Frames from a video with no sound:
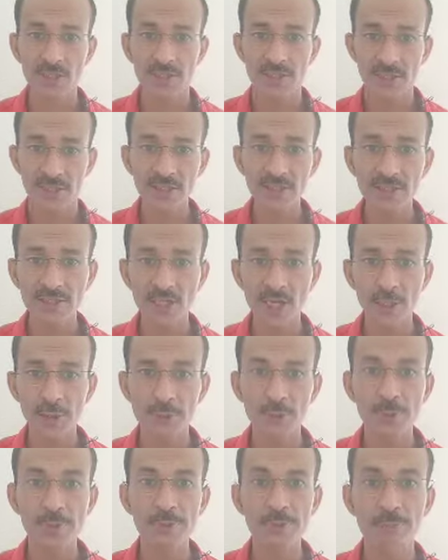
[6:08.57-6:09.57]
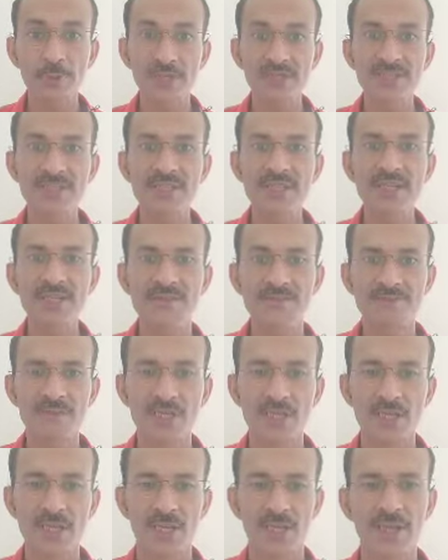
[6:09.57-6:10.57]
things are to be
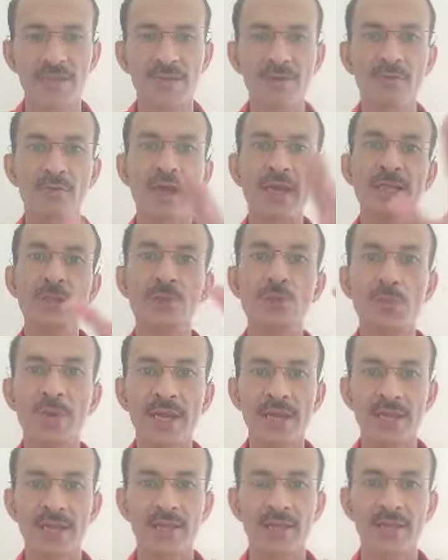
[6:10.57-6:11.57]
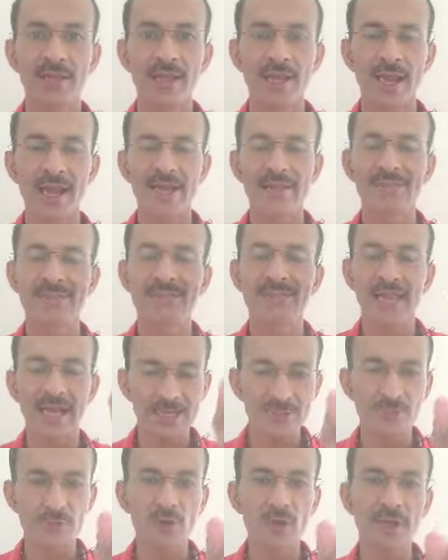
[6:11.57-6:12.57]
perceived in the right way, and
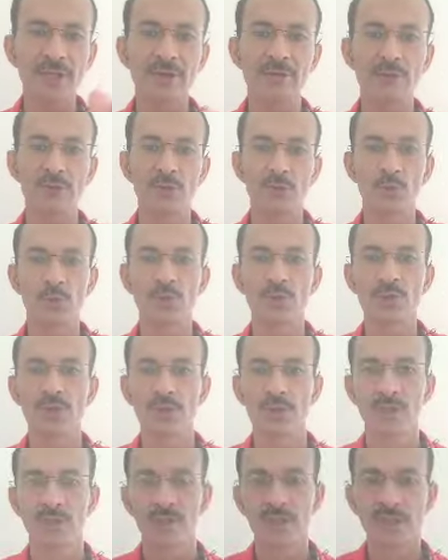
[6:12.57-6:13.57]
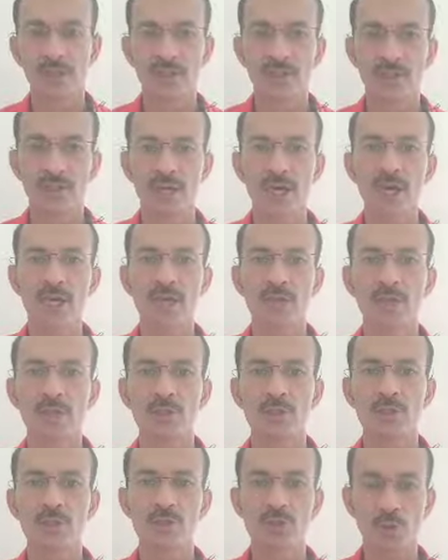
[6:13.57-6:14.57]
that will give you the
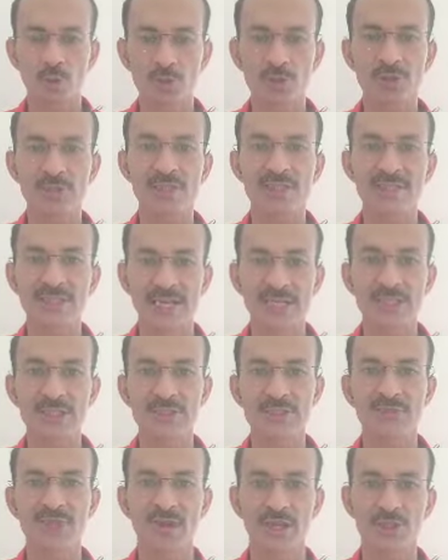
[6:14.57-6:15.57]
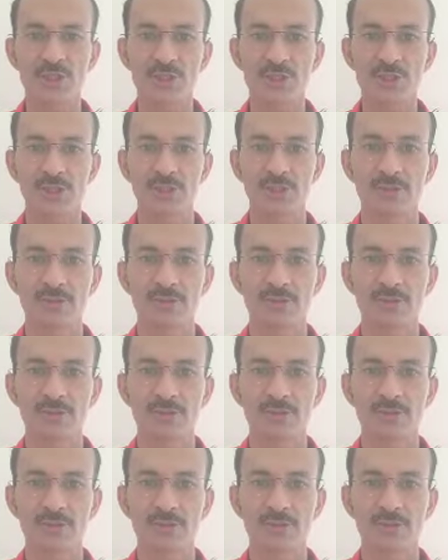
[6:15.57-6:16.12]
total satisfaction.